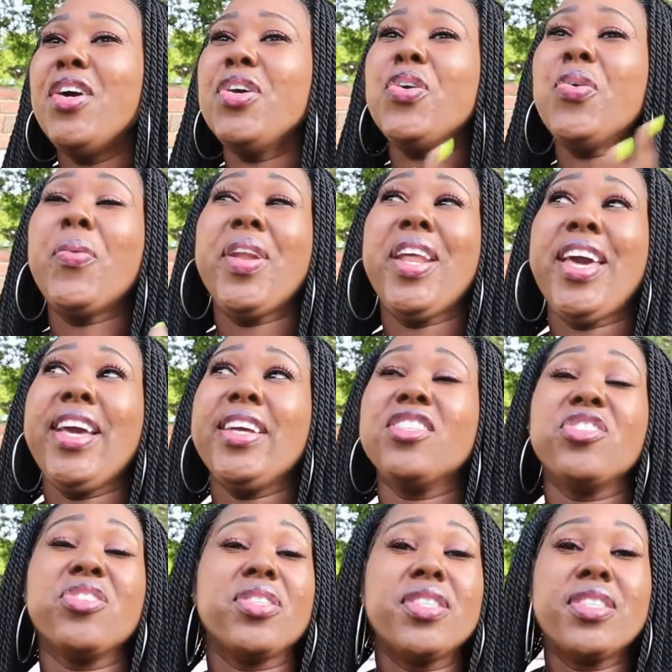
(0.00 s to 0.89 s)
You want to
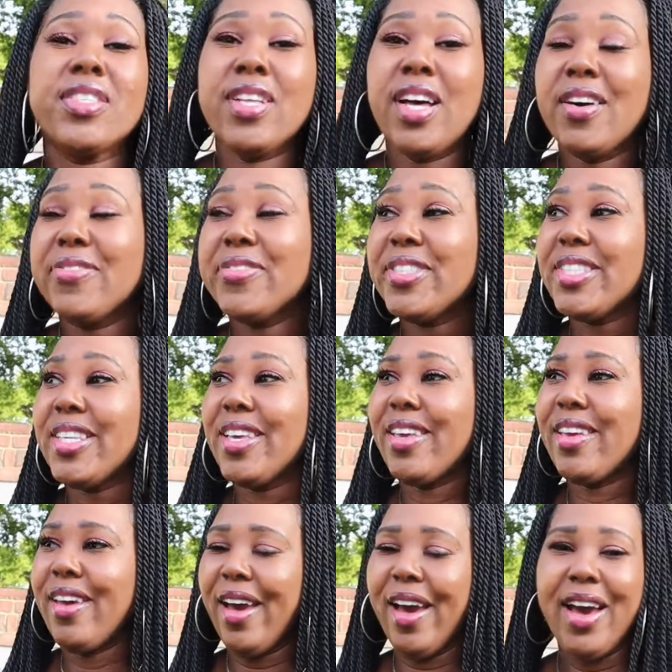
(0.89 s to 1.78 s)
get your stuff
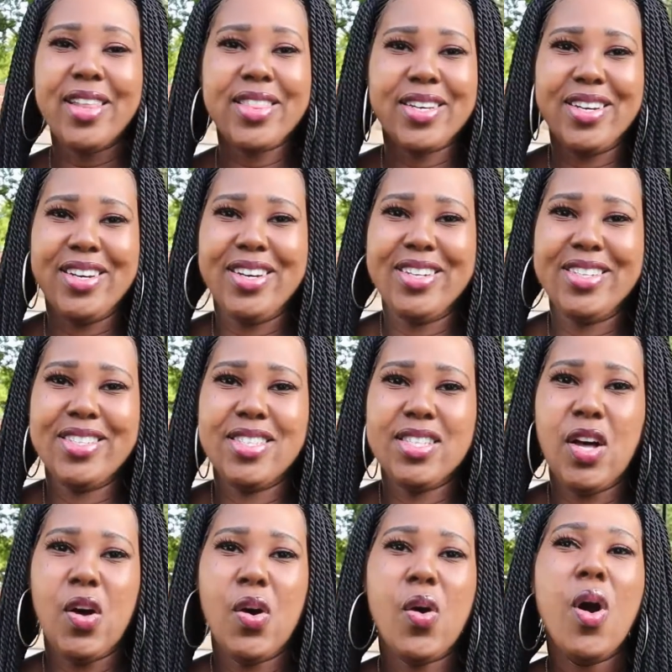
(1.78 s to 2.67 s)
together.
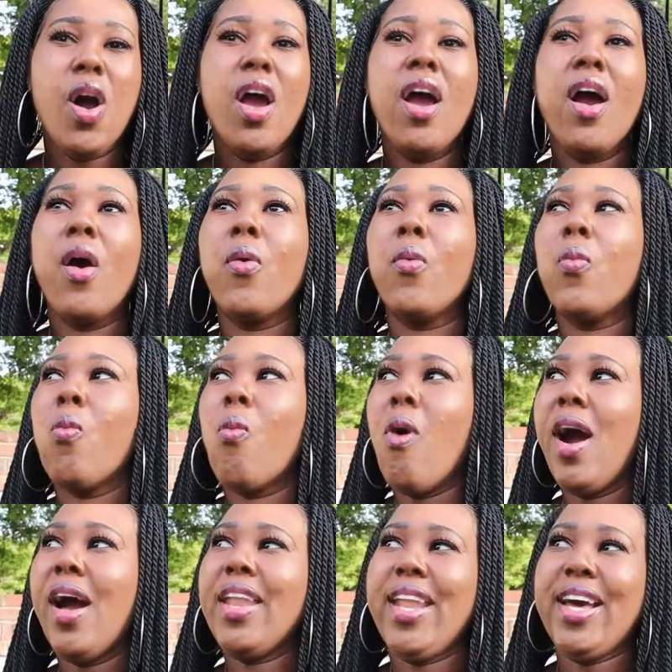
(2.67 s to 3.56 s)
So
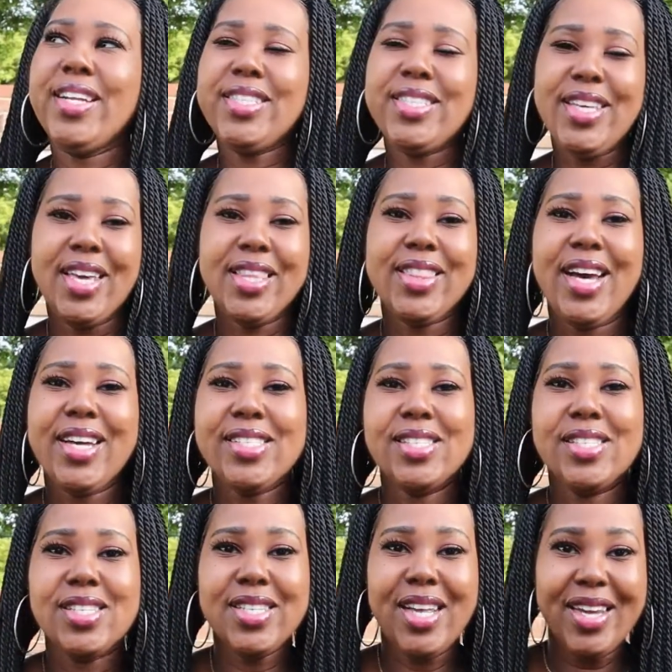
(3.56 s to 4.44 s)
why not take that
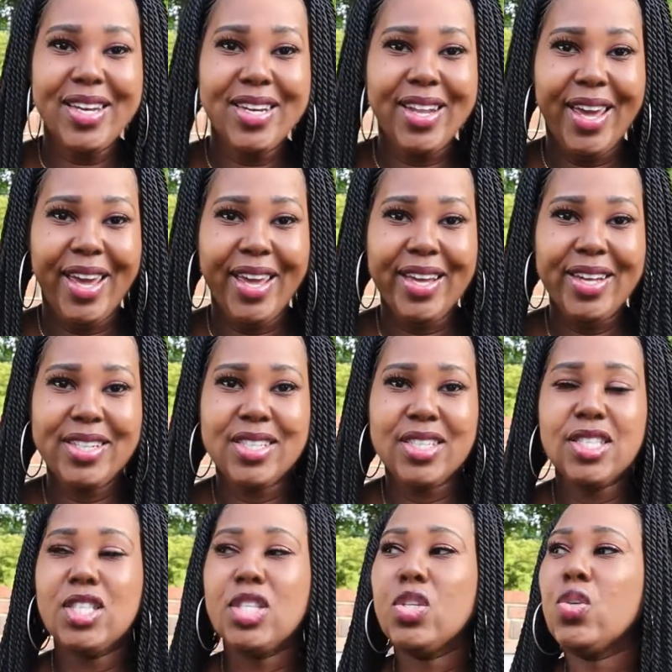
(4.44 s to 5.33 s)
Sunday
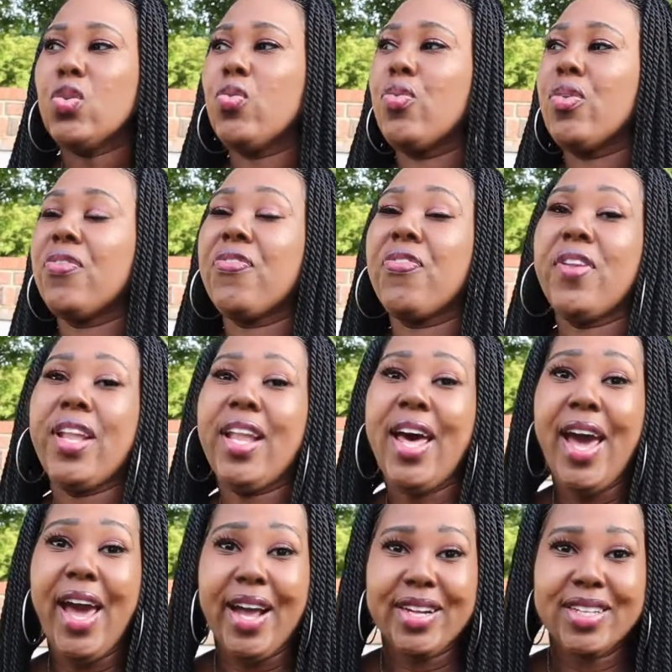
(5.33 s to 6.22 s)
to
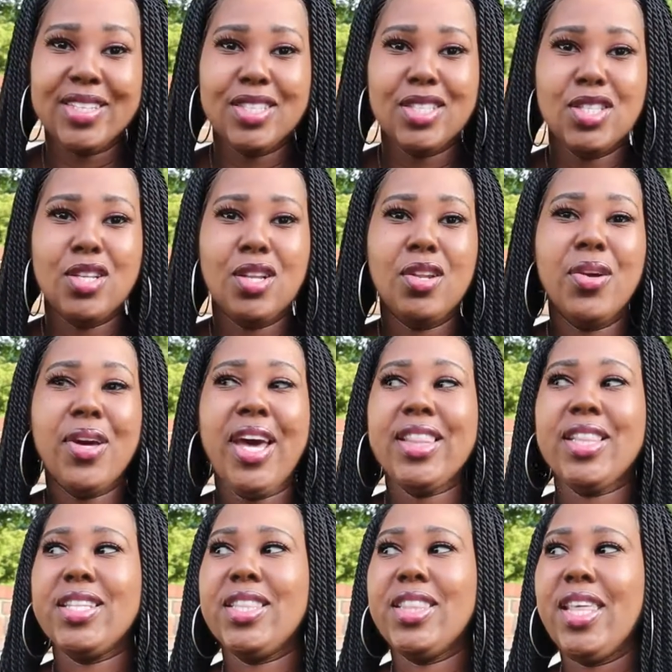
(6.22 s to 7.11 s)
reflect, to look
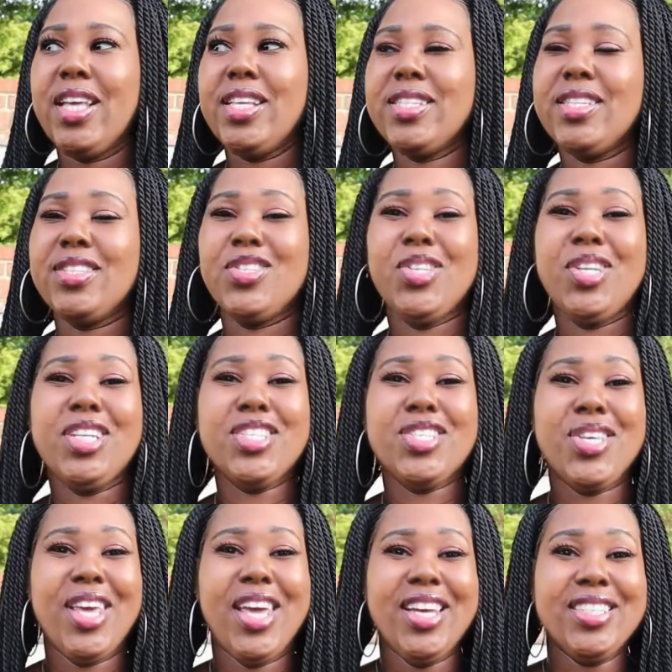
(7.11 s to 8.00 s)
at the things that you need
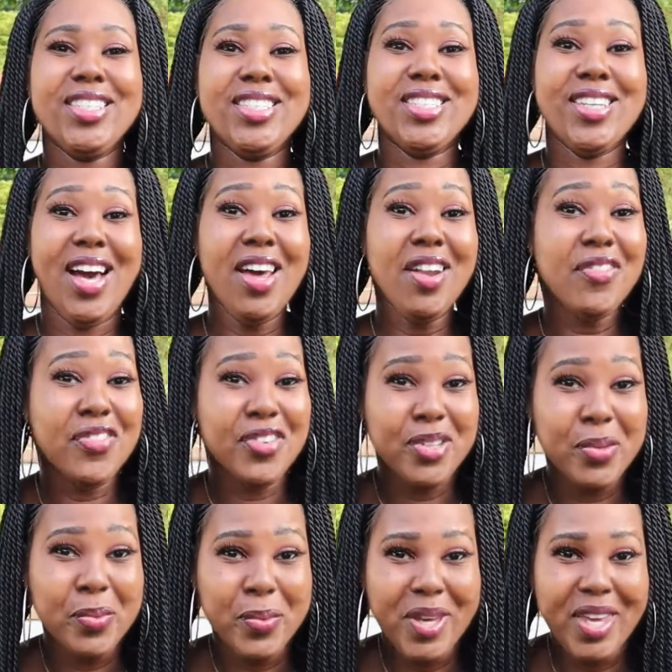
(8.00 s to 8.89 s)
to get done for
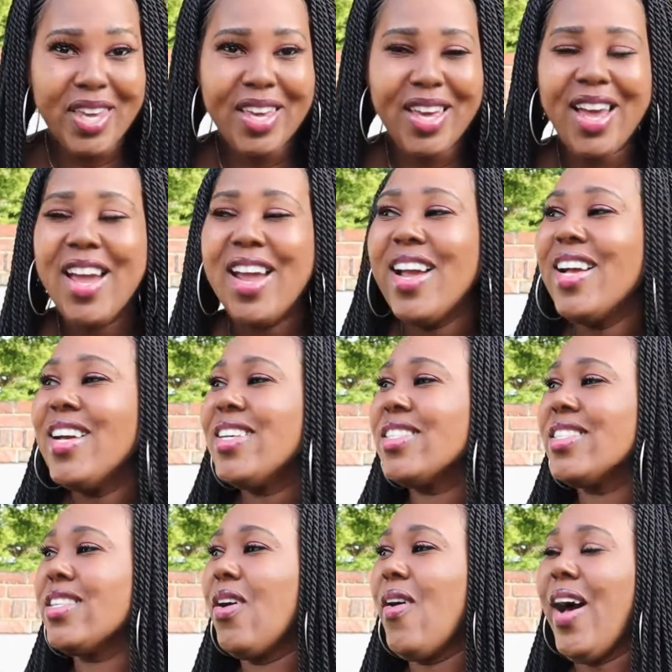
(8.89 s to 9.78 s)
the week?
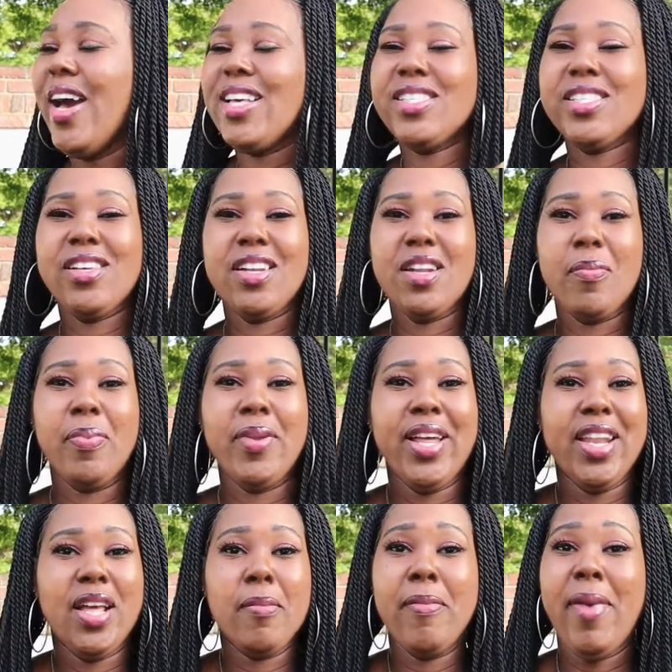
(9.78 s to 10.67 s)
So I started
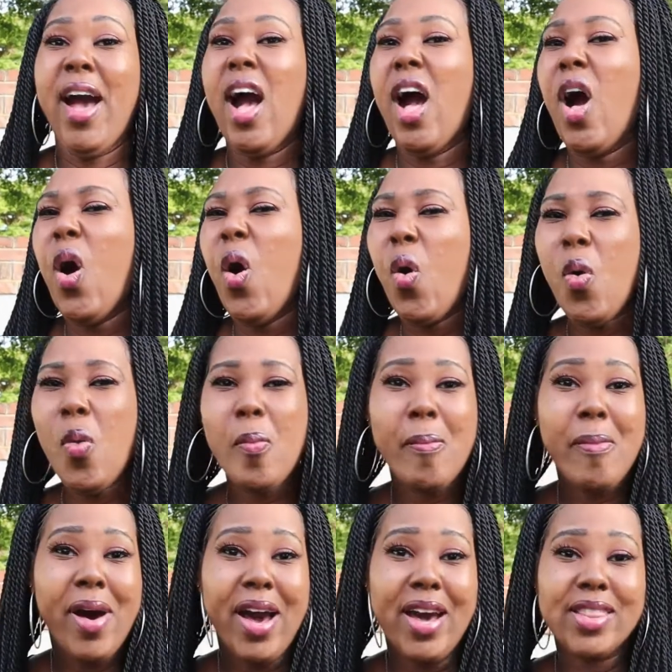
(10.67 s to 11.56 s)
planning my whole
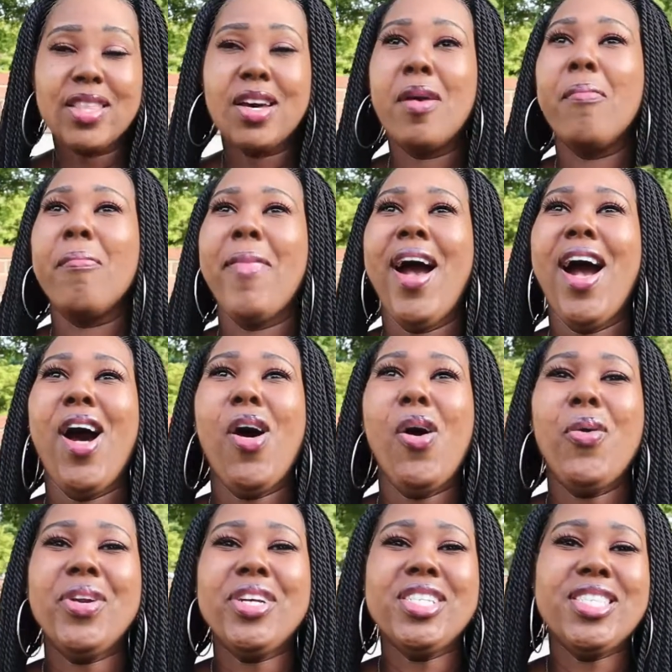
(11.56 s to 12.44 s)
month, my
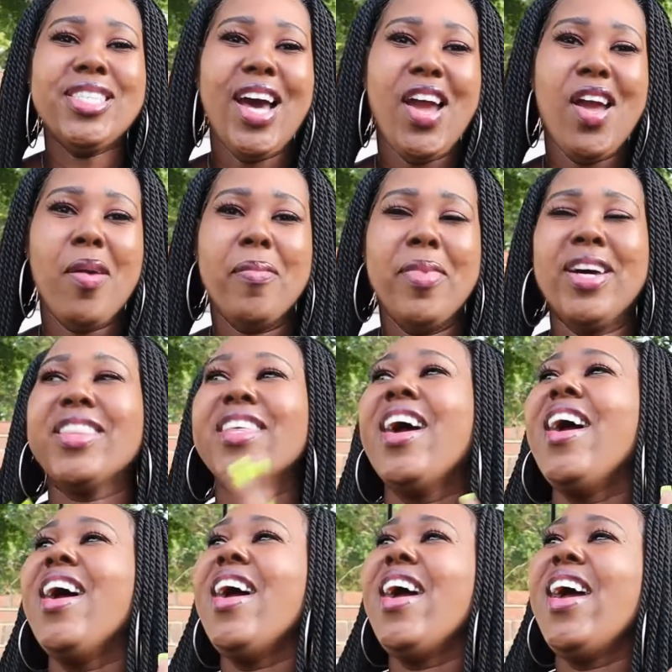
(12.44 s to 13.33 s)
whole entire month.
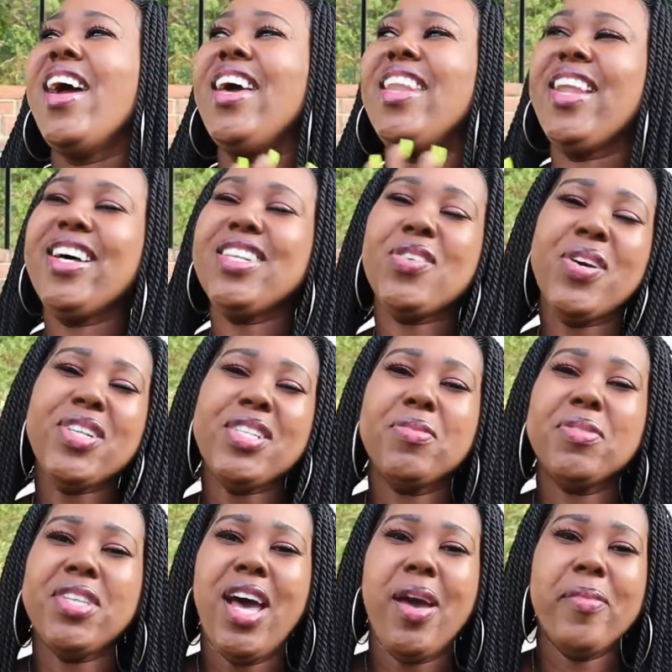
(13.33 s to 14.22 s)
And that's what
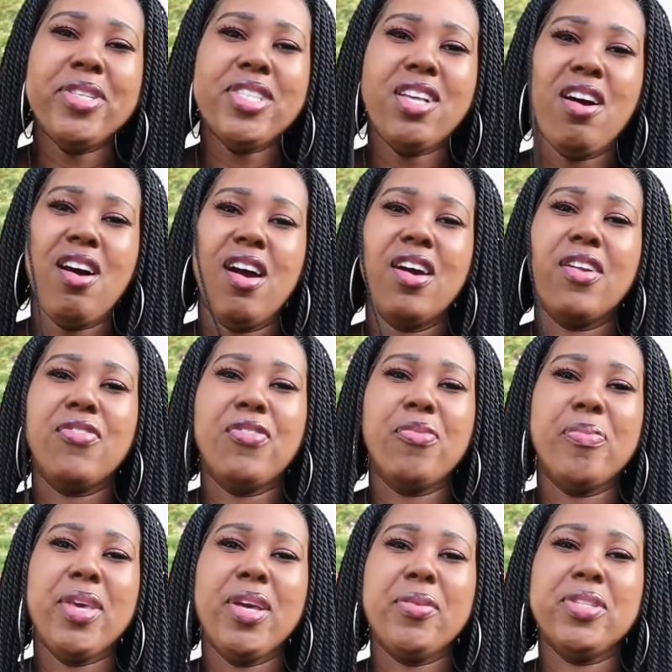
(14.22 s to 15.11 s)
sometimes it's hard for
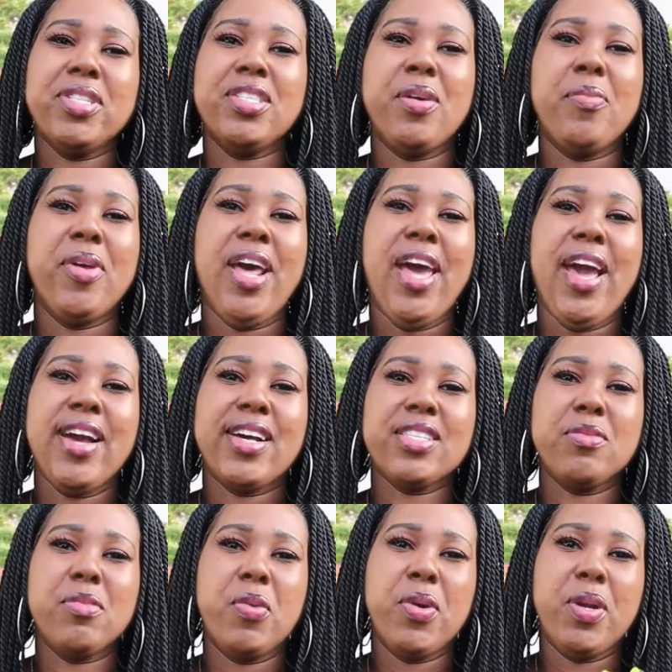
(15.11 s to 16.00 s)
me when someone
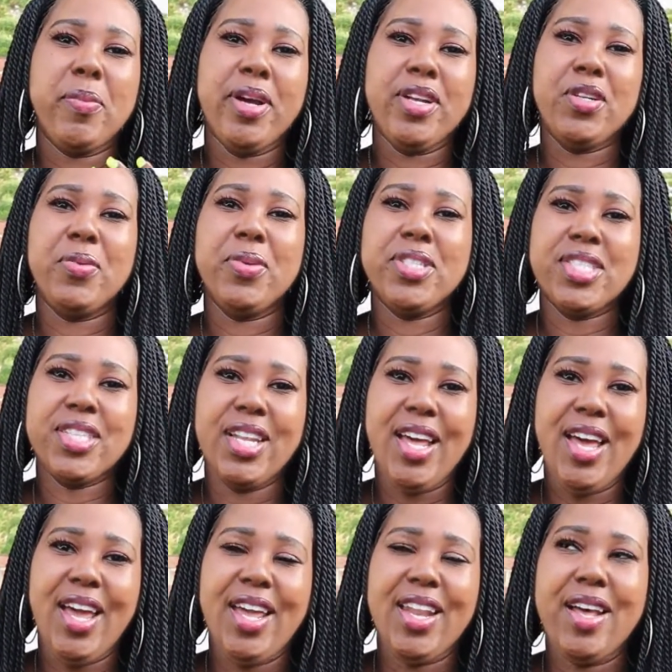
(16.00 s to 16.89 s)
asks me, what am I doing today?